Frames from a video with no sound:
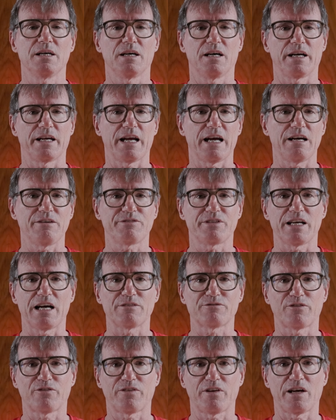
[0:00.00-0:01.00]
I have the
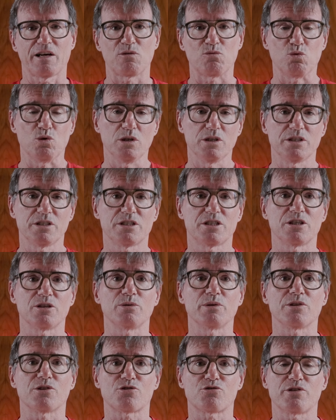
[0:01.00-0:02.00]
Alphafly 1, 2,
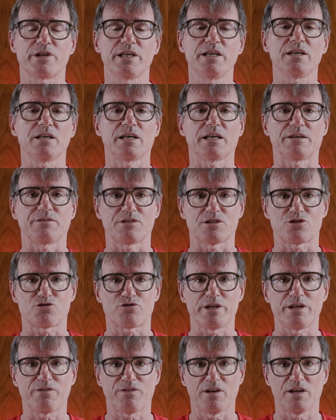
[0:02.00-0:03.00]
and 3. I have the
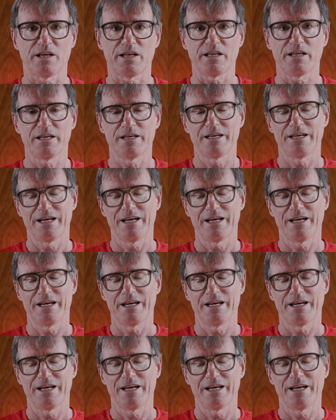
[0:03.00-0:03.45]
Streakfly.